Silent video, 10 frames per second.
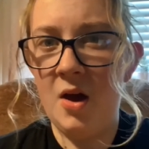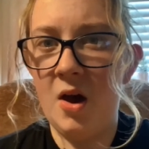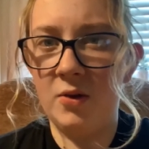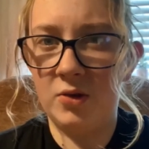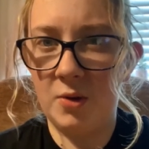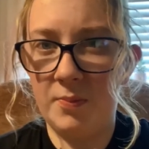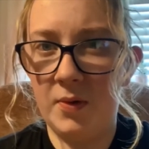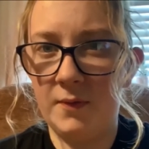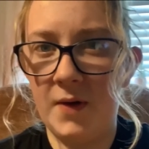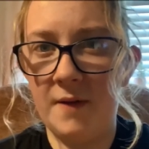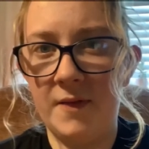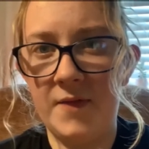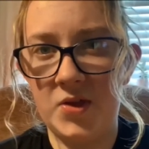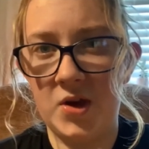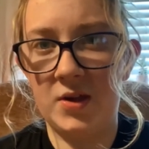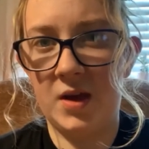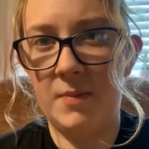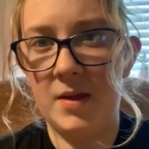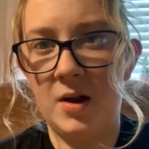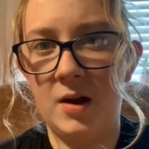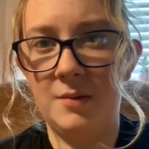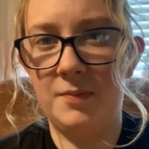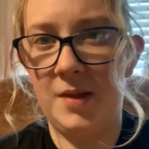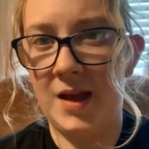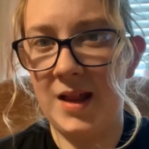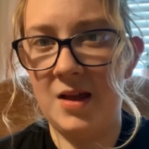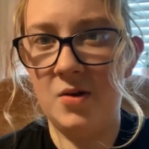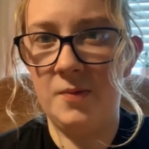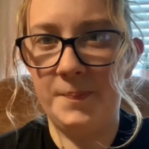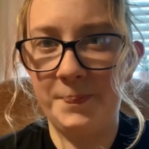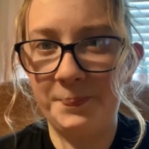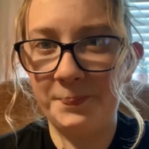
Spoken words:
on top of other videos coming up, like little